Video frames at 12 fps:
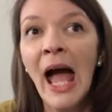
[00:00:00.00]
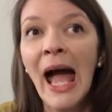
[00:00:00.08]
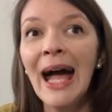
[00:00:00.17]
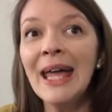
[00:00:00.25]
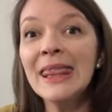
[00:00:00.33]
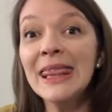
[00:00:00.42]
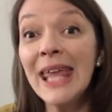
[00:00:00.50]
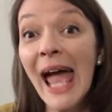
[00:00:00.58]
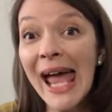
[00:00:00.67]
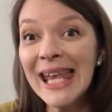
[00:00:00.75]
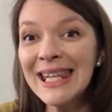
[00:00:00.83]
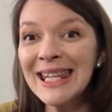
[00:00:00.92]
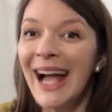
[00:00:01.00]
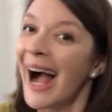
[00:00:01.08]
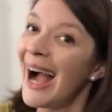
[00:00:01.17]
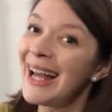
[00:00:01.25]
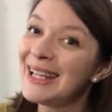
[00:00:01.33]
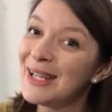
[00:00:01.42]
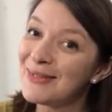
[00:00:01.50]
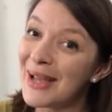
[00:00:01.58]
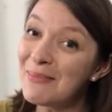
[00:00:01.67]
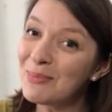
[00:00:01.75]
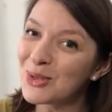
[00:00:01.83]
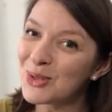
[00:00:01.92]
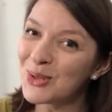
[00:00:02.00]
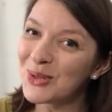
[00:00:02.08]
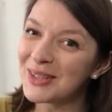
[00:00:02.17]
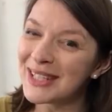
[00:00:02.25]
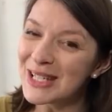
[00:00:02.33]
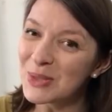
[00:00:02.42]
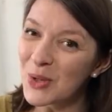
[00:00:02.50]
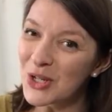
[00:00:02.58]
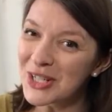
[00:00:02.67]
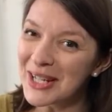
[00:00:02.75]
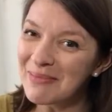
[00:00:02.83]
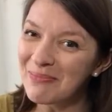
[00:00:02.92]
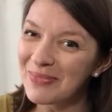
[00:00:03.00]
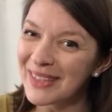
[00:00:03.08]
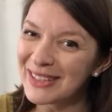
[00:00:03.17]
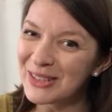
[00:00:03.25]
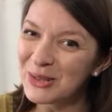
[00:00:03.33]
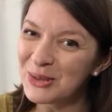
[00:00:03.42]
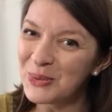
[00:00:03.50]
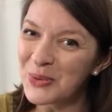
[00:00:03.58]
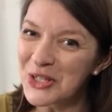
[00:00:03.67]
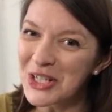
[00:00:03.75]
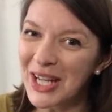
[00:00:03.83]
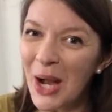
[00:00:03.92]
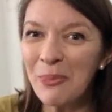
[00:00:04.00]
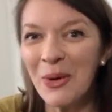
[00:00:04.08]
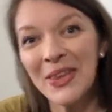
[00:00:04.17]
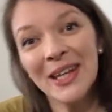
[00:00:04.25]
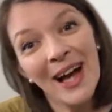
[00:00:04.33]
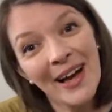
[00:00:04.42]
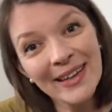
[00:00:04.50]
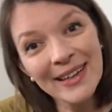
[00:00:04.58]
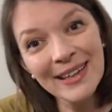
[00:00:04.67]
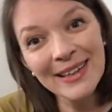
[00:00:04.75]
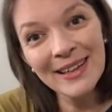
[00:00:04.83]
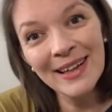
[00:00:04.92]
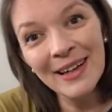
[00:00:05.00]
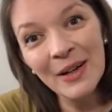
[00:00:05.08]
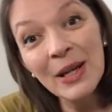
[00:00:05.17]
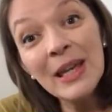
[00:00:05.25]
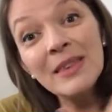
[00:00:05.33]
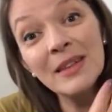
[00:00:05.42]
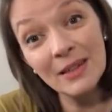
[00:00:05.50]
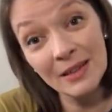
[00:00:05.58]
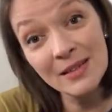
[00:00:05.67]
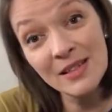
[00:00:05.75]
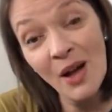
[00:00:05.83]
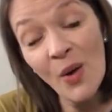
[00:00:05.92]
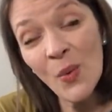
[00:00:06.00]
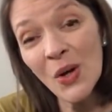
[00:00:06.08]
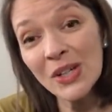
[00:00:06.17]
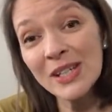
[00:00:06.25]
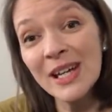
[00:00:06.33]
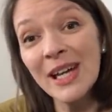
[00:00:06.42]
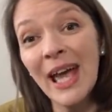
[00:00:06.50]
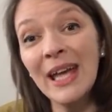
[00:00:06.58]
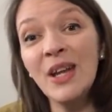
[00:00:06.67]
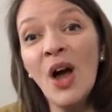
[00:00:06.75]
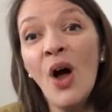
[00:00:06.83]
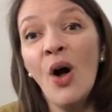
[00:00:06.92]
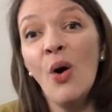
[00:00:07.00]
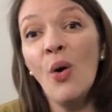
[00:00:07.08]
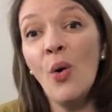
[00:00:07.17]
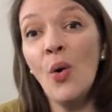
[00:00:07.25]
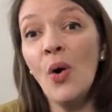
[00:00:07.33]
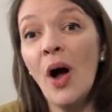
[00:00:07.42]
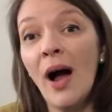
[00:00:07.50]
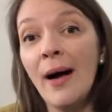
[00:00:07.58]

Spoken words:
and then I leave him to do the dishwashing, to do the washing up, and then I can either start working again or